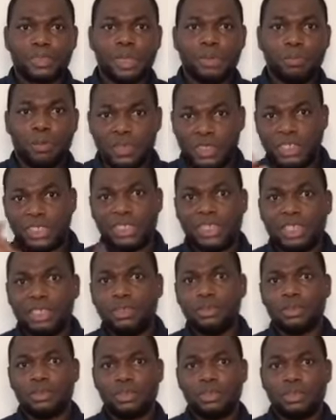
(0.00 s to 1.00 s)
But
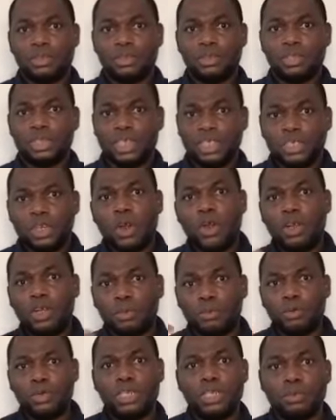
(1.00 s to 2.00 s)
still, this
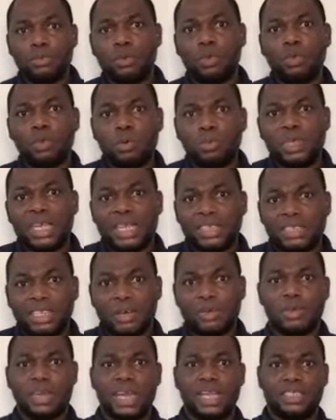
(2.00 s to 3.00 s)
horrible Igbo will be
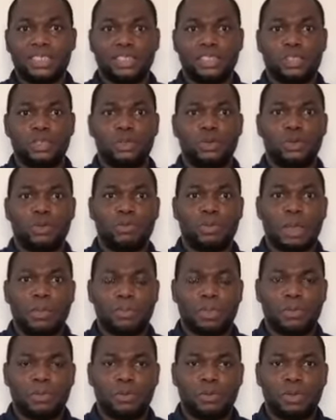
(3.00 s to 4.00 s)
antagonizing the Yoruba
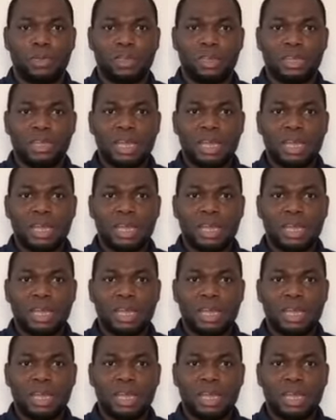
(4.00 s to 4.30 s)
people.